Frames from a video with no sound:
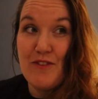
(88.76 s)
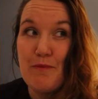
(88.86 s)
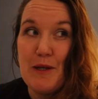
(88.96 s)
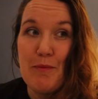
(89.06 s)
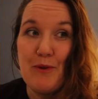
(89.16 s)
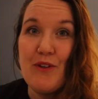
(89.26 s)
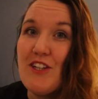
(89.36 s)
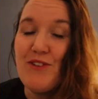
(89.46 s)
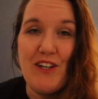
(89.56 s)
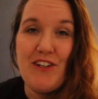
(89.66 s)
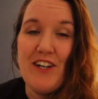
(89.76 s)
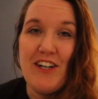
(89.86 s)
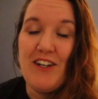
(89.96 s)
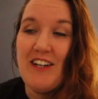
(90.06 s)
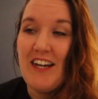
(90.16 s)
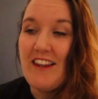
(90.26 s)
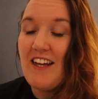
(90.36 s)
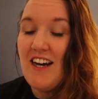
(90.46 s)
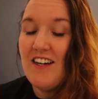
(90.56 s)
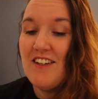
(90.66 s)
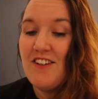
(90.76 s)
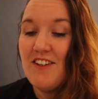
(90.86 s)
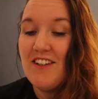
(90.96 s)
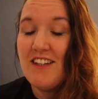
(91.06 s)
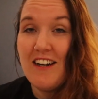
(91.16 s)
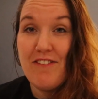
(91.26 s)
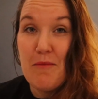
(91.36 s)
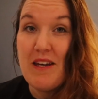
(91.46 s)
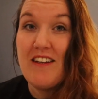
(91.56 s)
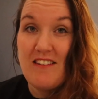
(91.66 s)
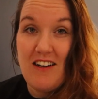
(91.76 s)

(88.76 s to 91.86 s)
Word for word: of people that you don't know, like that that for me is